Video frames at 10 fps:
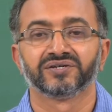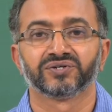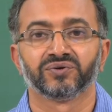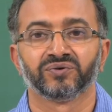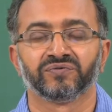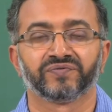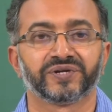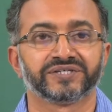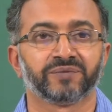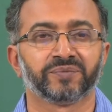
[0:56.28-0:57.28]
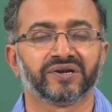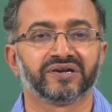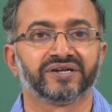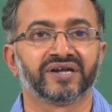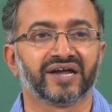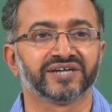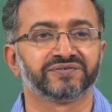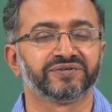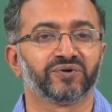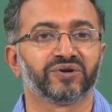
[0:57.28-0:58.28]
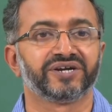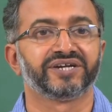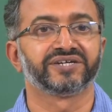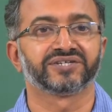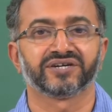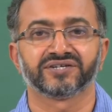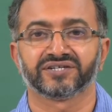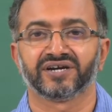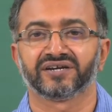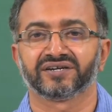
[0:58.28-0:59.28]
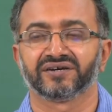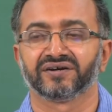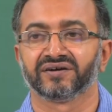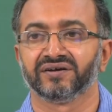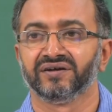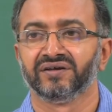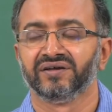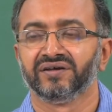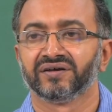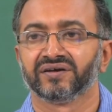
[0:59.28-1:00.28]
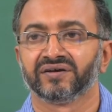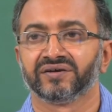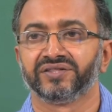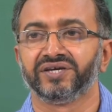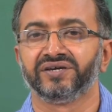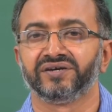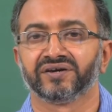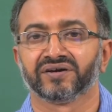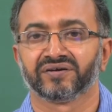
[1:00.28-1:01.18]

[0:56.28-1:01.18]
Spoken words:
So, for example, in class we have already discussed that the